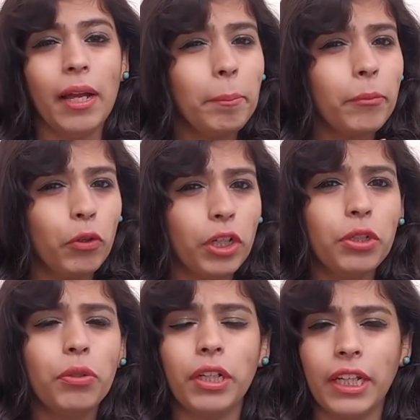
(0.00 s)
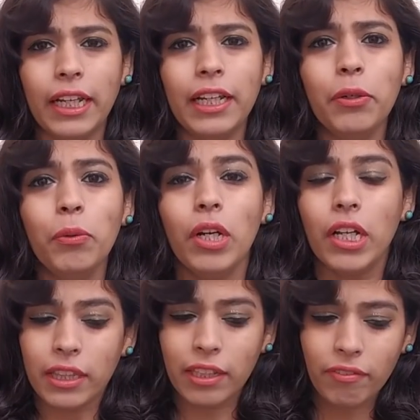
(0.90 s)
I am going to tell you
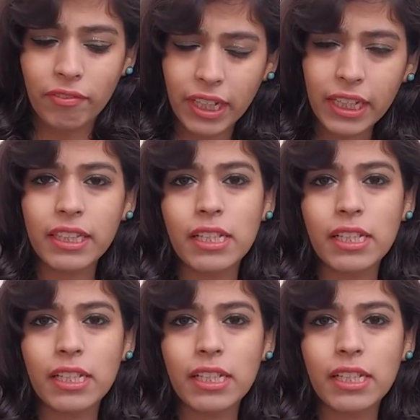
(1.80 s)
the way